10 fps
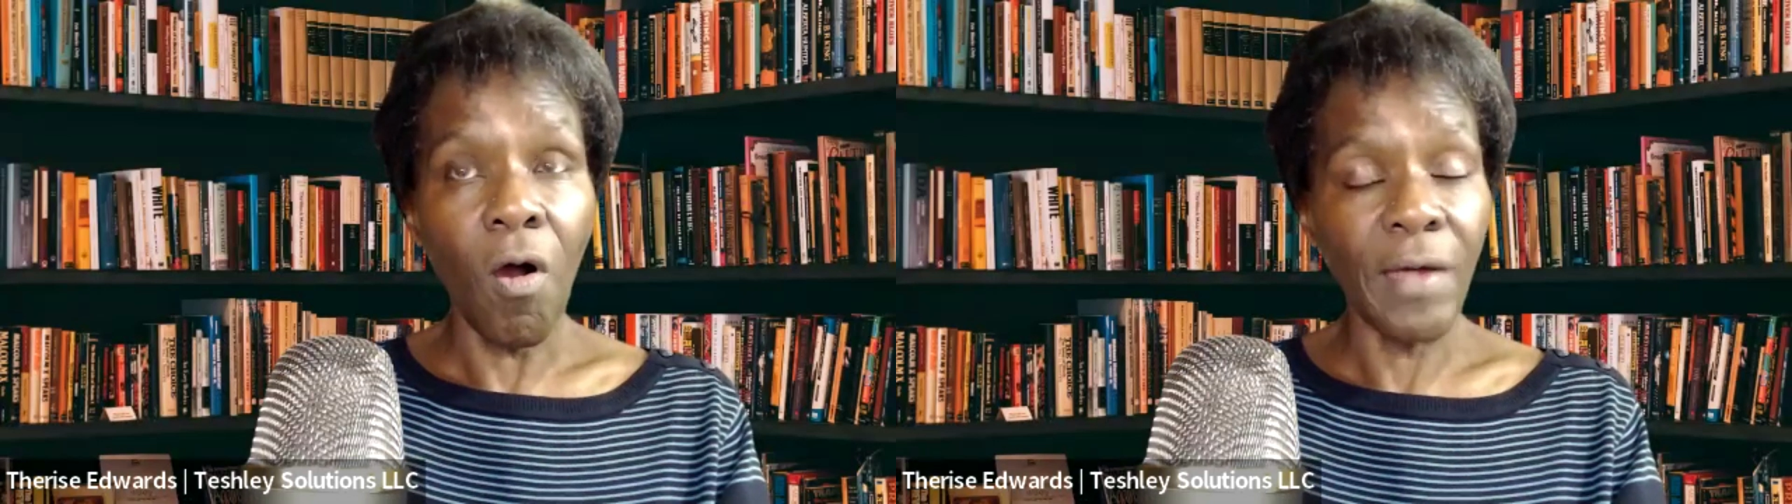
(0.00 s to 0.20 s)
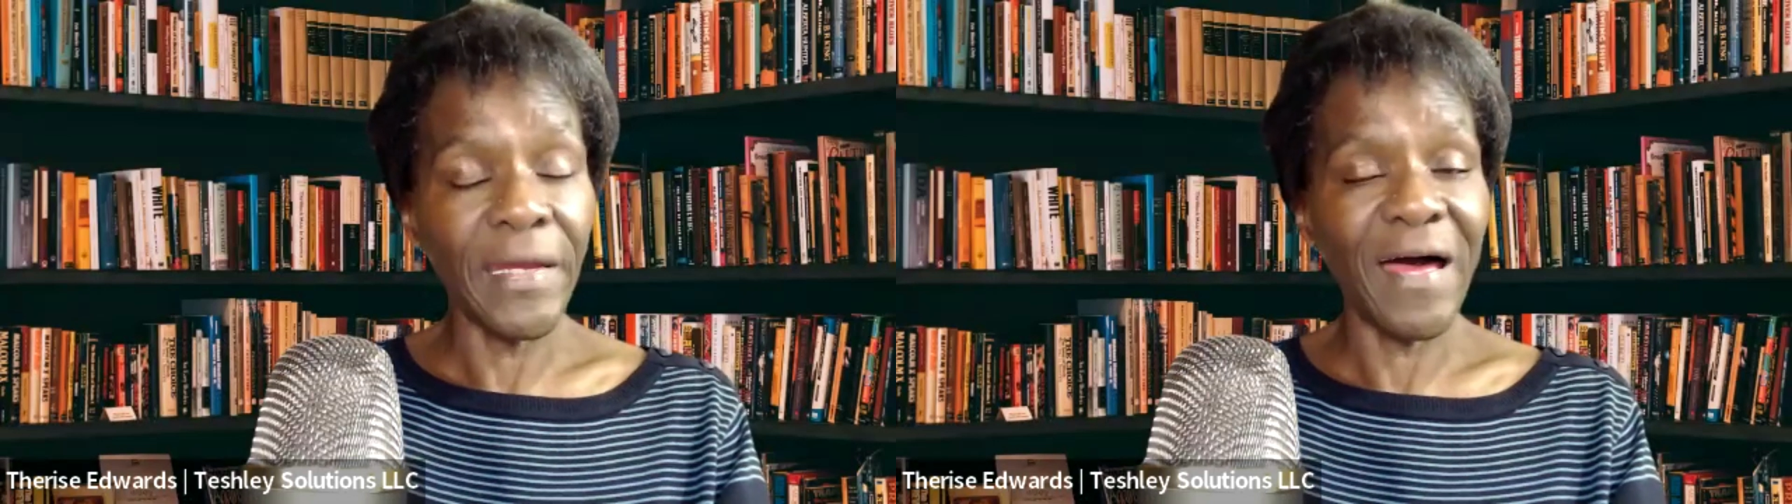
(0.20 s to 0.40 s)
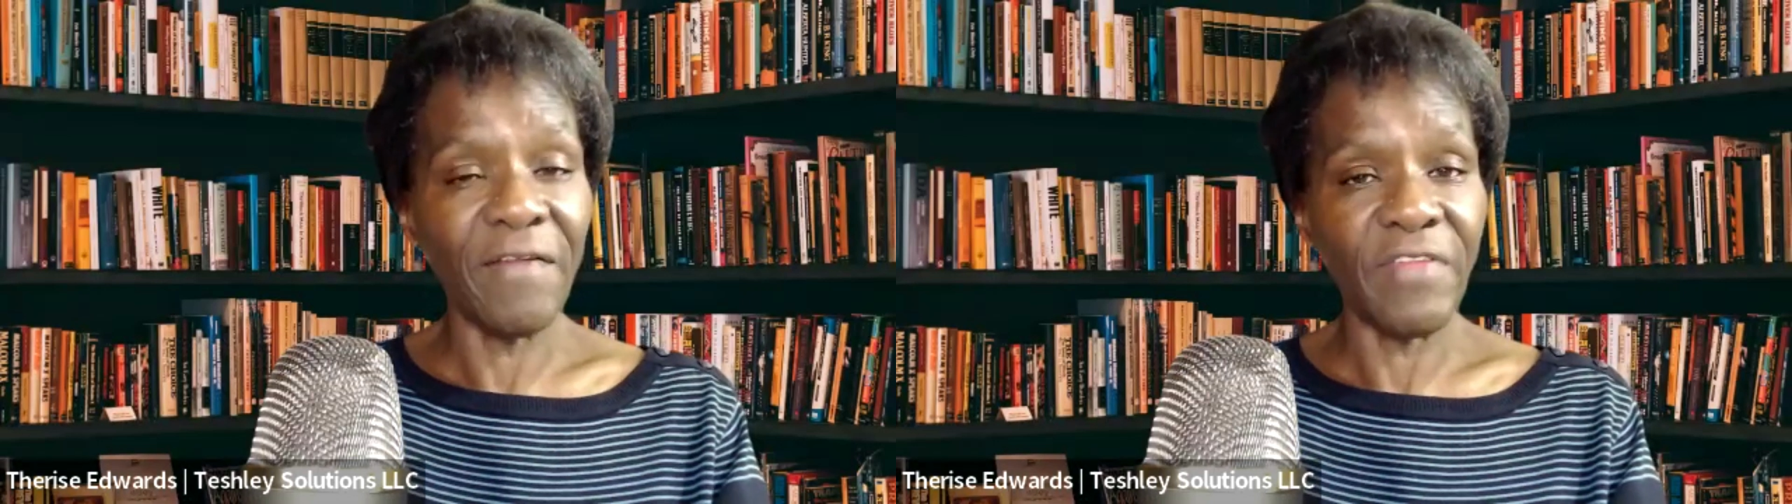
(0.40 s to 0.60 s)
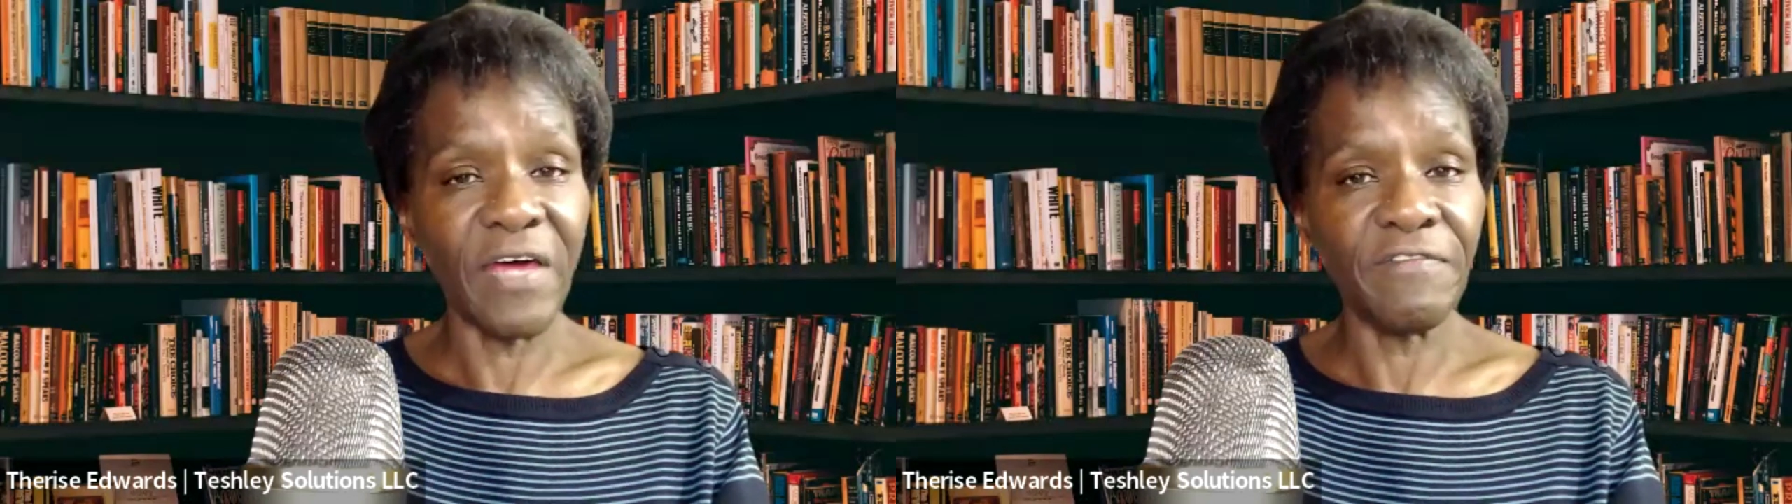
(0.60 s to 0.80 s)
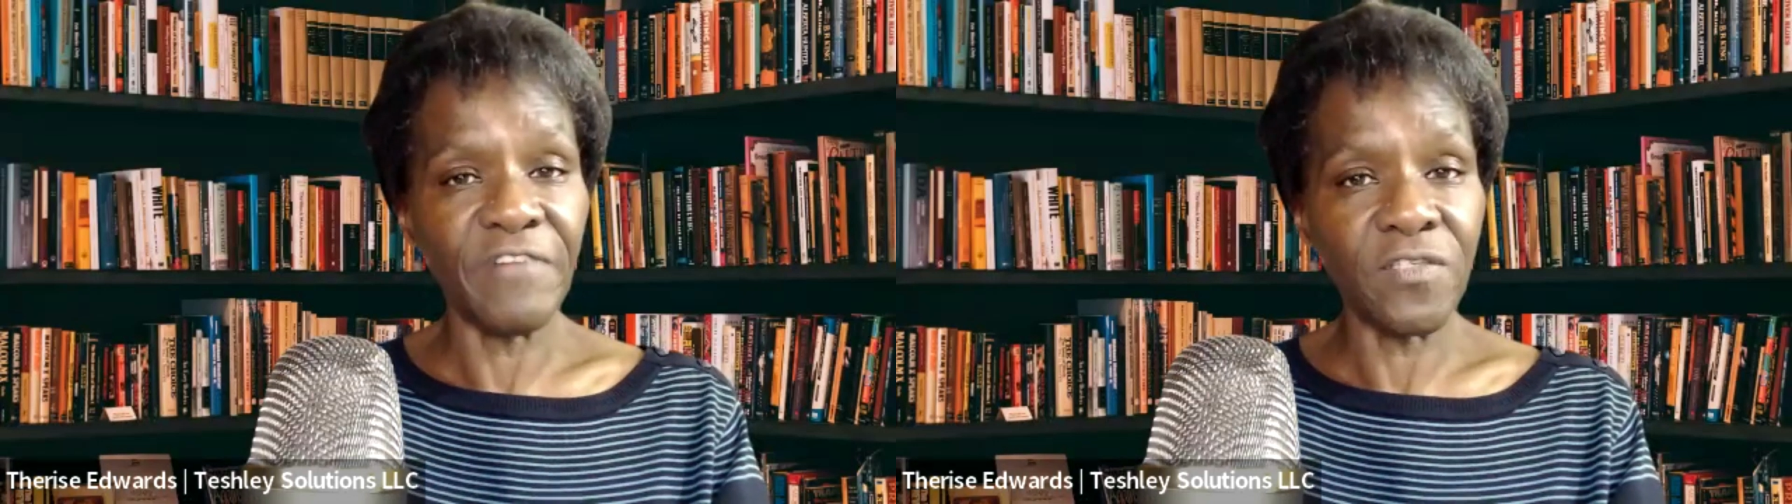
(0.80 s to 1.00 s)
on how
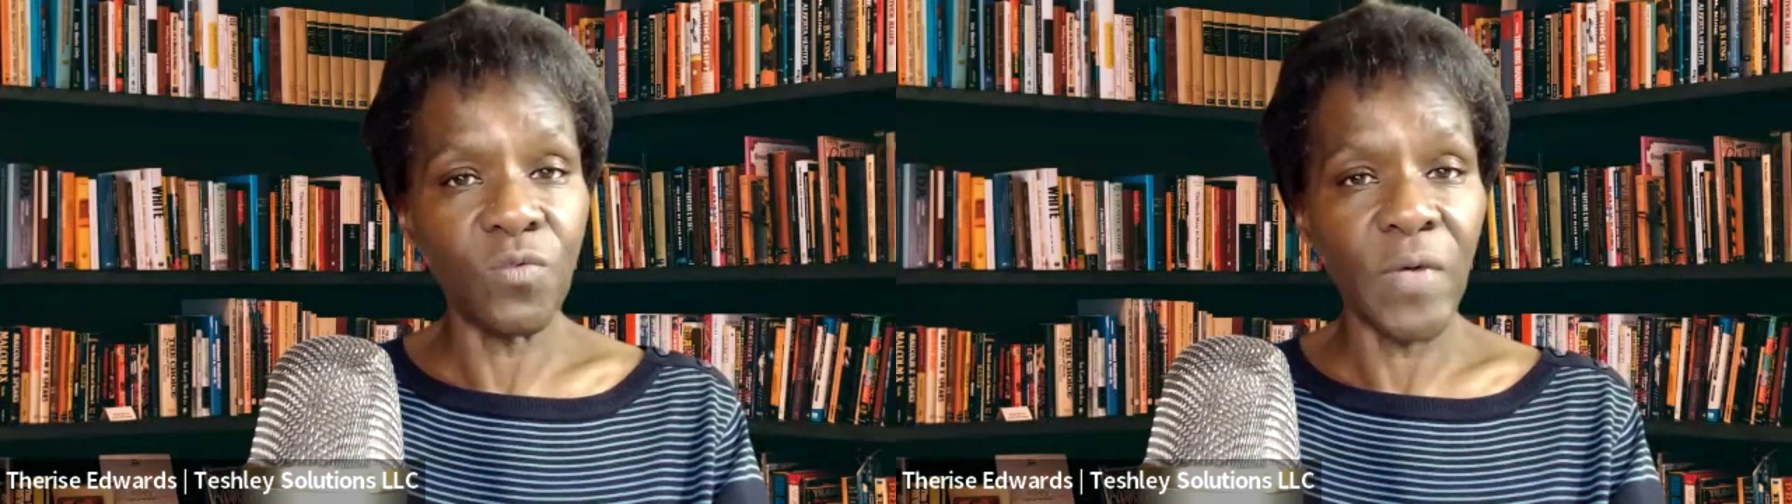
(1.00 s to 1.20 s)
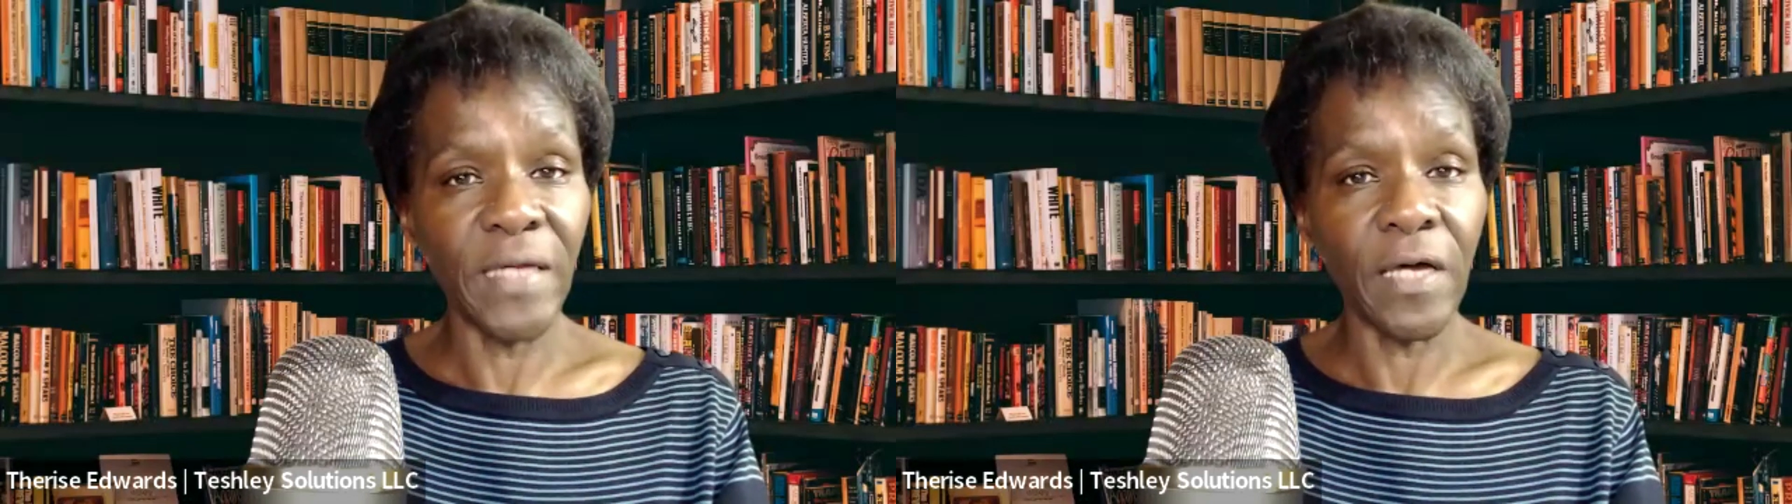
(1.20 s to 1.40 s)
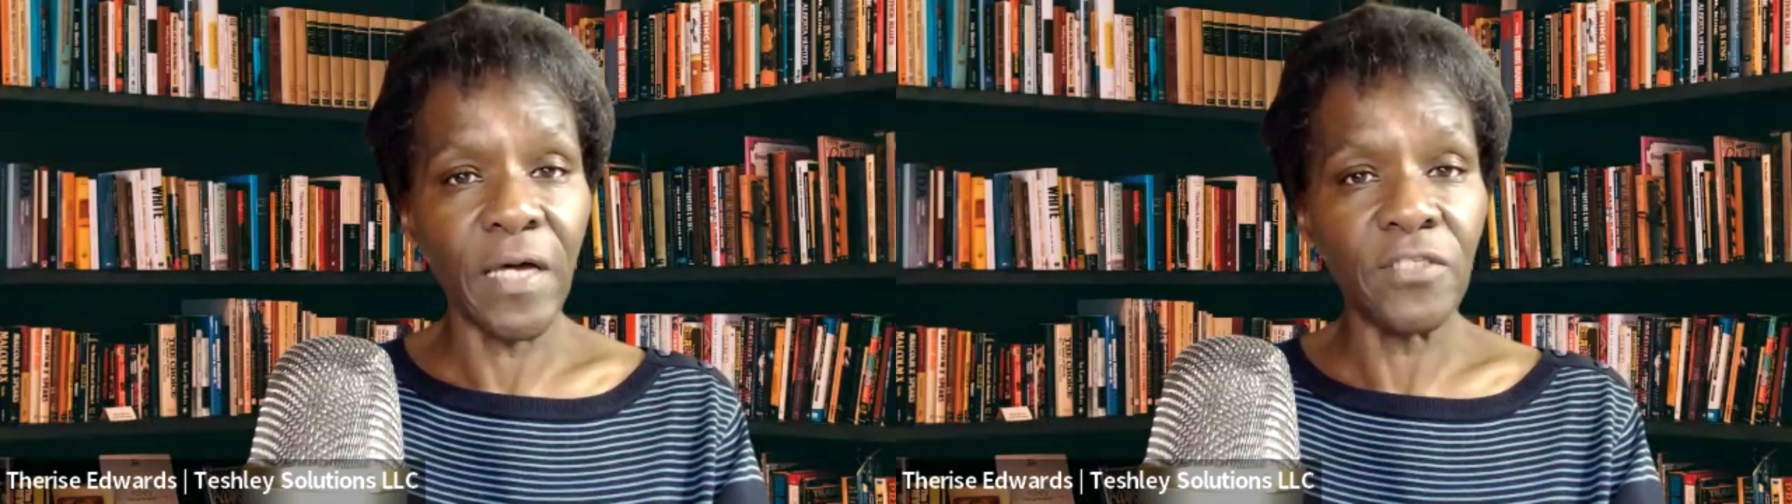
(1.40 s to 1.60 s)
that phase went